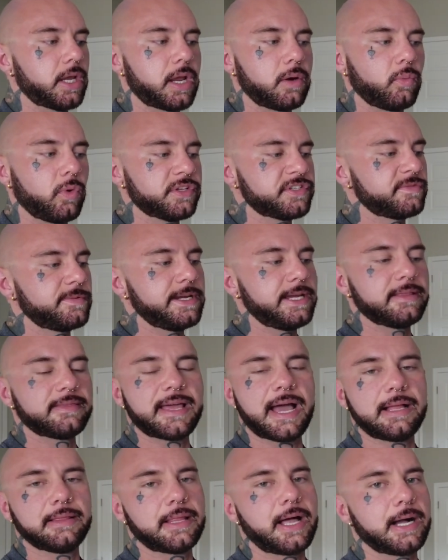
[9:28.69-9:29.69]
And once we get
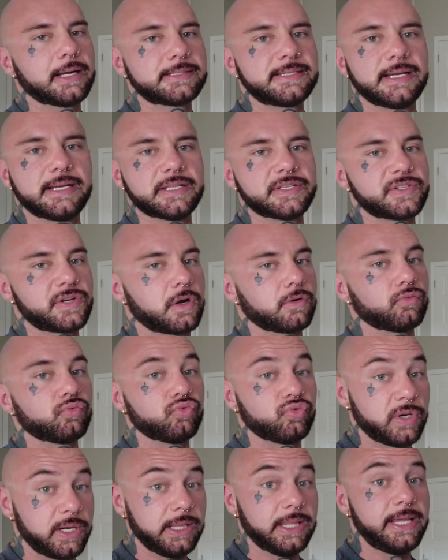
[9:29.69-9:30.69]
that locked in and start
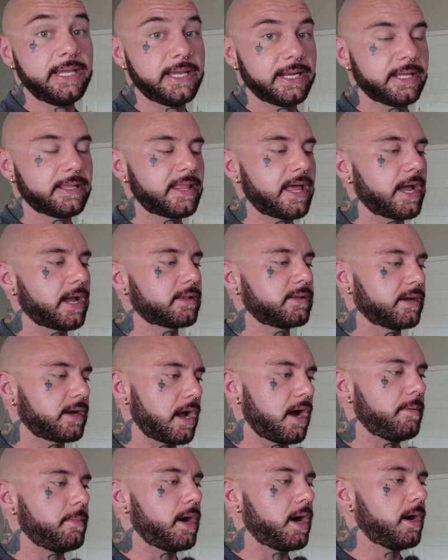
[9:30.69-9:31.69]
really getting that to
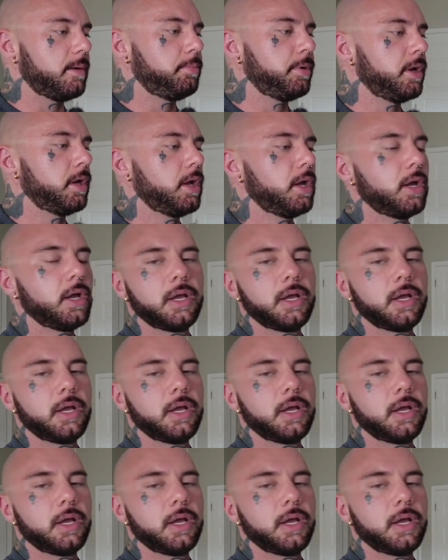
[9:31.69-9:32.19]
come up,